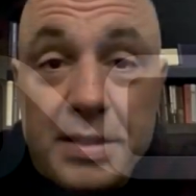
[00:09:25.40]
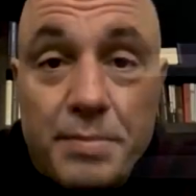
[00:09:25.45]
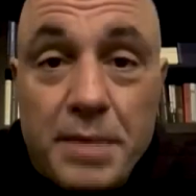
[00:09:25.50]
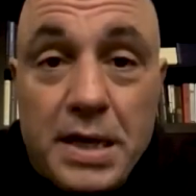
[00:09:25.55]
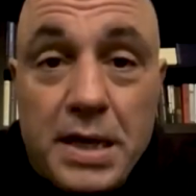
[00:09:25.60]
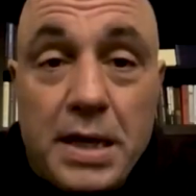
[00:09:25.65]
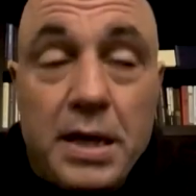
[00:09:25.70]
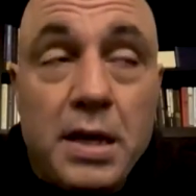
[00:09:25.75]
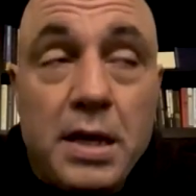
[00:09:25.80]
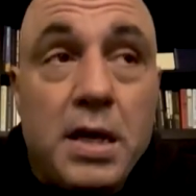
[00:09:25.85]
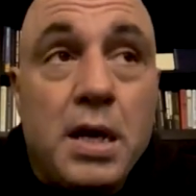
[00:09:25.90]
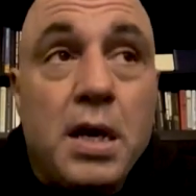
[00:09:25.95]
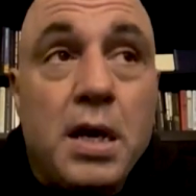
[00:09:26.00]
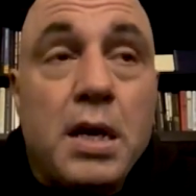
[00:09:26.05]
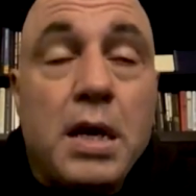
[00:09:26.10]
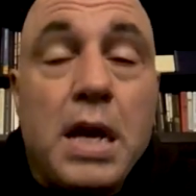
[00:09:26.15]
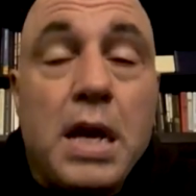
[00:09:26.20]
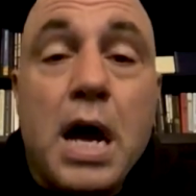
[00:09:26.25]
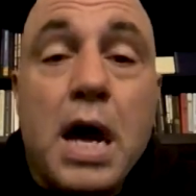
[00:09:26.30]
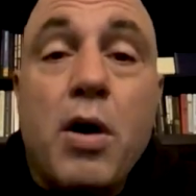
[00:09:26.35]
comes
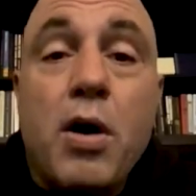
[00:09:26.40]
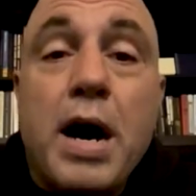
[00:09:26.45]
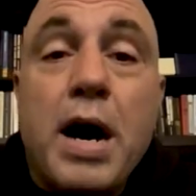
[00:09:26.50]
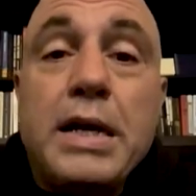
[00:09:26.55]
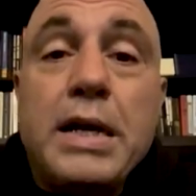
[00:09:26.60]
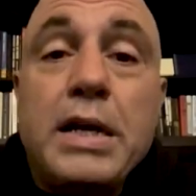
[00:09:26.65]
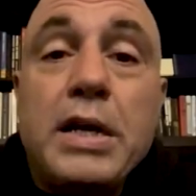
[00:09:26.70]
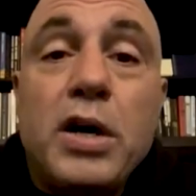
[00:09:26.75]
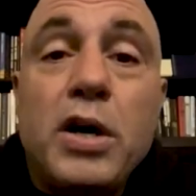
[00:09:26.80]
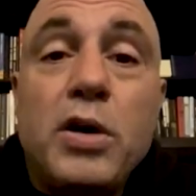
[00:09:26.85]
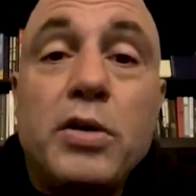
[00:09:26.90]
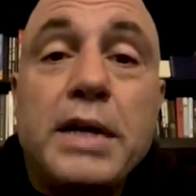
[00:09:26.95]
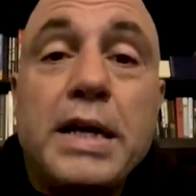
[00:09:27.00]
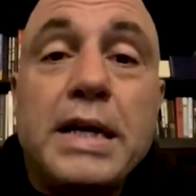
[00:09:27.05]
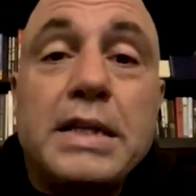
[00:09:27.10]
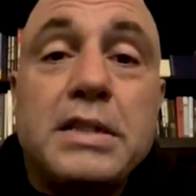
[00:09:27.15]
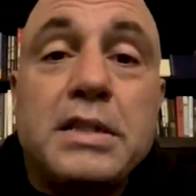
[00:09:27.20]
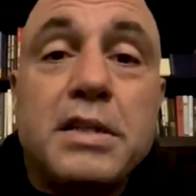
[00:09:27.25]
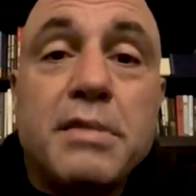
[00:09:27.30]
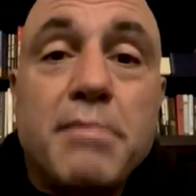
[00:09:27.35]
the apology that you
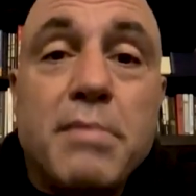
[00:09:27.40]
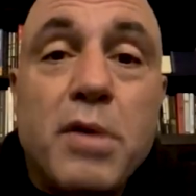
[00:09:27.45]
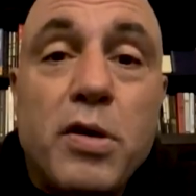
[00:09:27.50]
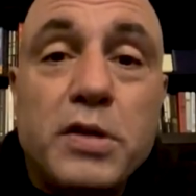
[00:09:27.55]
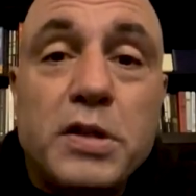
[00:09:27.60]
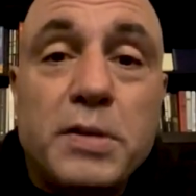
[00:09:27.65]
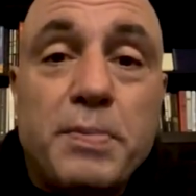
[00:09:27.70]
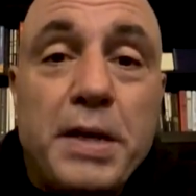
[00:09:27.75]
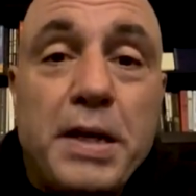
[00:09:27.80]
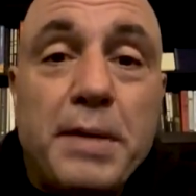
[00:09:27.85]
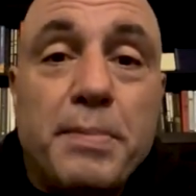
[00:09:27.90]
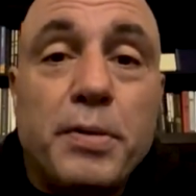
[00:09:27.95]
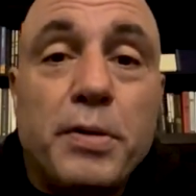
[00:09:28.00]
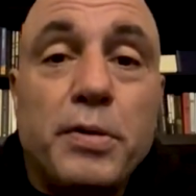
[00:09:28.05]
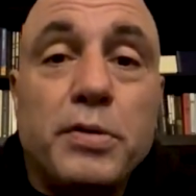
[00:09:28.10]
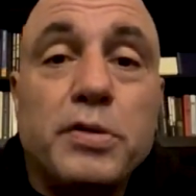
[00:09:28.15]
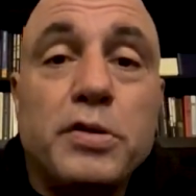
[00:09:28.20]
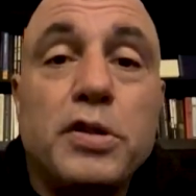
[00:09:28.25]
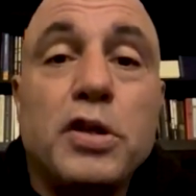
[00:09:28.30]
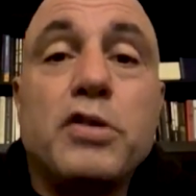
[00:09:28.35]
didn't mean. It's
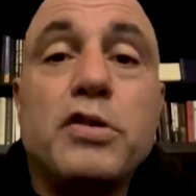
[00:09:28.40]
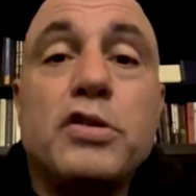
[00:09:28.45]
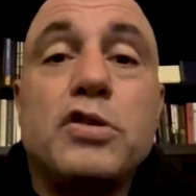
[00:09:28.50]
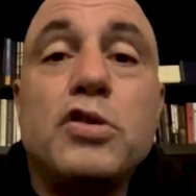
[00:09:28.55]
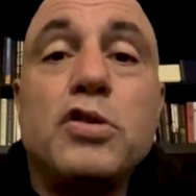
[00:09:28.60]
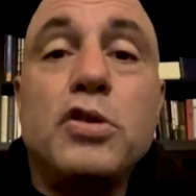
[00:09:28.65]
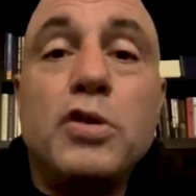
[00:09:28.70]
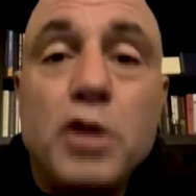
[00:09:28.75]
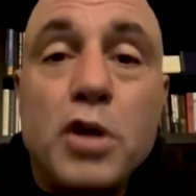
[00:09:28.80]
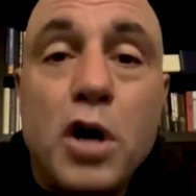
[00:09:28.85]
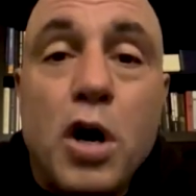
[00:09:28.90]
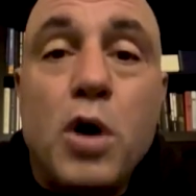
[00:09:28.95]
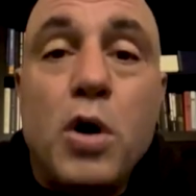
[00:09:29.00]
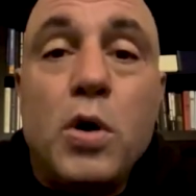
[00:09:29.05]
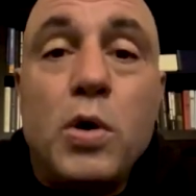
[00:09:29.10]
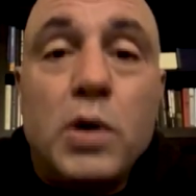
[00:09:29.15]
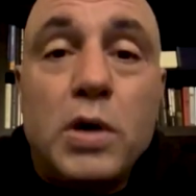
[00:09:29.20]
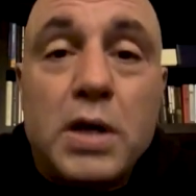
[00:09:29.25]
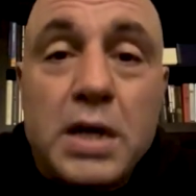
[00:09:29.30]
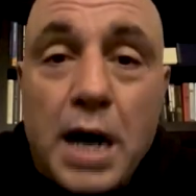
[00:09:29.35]
funny how COVID
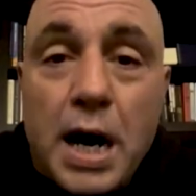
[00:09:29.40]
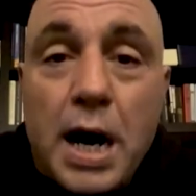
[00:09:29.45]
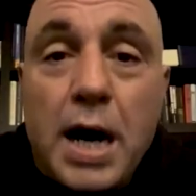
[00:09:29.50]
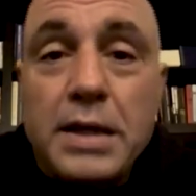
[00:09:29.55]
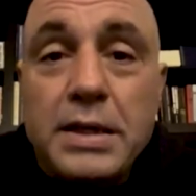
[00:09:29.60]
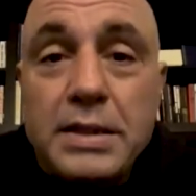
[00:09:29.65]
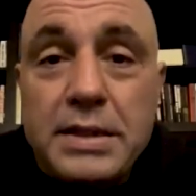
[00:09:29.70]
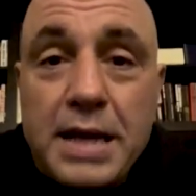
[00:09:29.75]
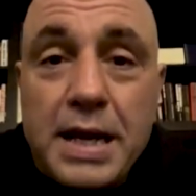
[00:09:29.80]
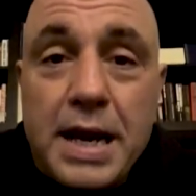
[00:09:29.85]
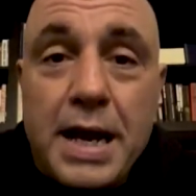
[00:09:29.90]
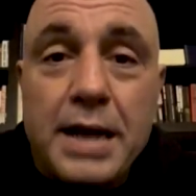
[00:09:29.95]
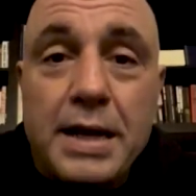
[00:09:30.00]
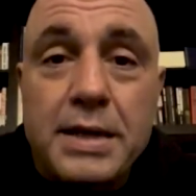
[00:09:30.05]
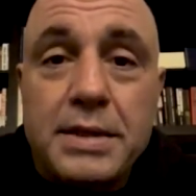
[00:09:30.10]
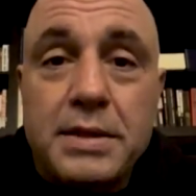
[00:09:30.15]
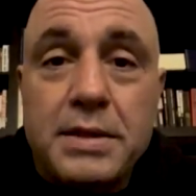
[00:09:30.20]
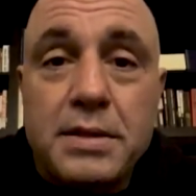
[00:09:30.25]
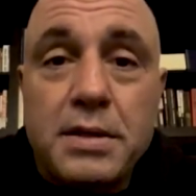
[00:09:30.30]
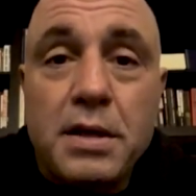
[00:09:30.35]
almost got him
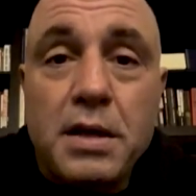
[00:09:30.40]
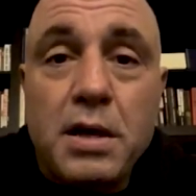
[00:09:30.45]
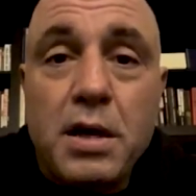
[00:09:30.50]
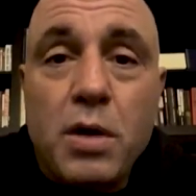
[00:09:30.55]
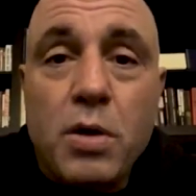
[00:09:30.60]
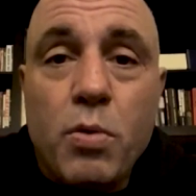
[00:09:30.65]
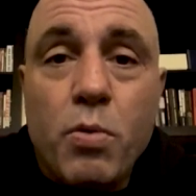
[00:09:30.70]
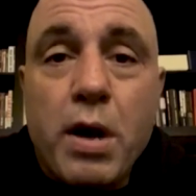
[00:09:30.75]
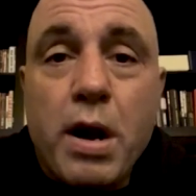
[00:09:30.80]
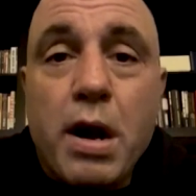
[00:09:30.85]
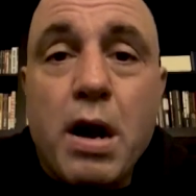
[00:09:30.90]
kicked off